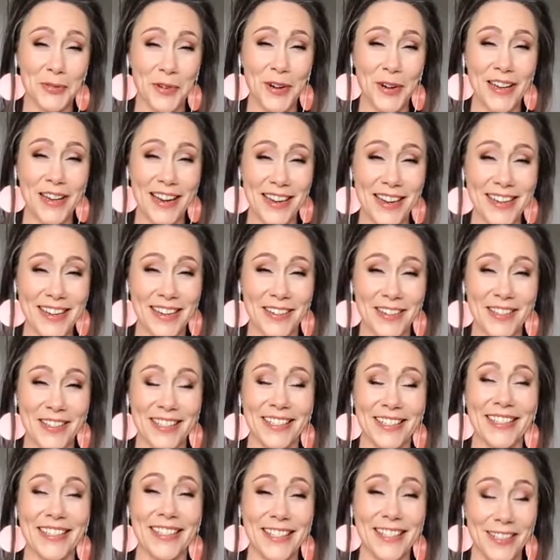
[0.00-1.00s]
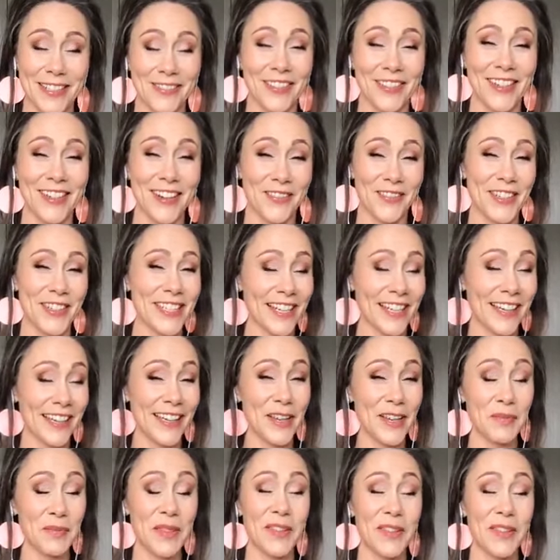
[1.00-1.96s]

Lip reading: 48 years and it's different every time,